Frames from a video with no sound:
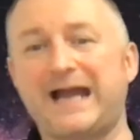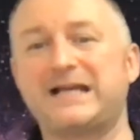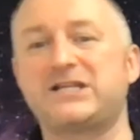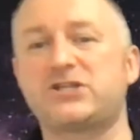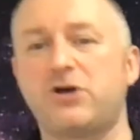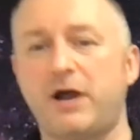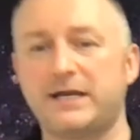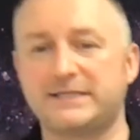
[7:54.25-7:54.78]

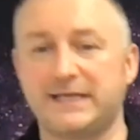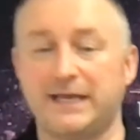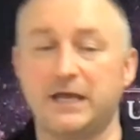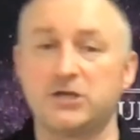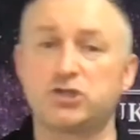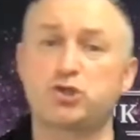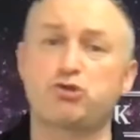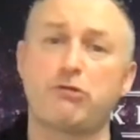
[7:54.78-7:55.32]
anxiety,
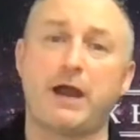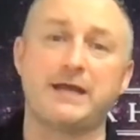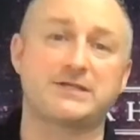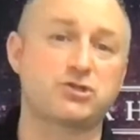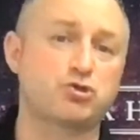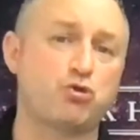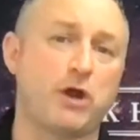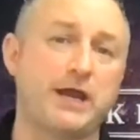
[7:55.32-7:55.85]
stress,
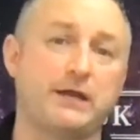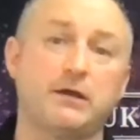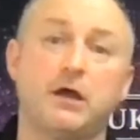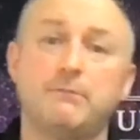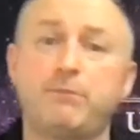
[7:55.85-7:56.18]
strain,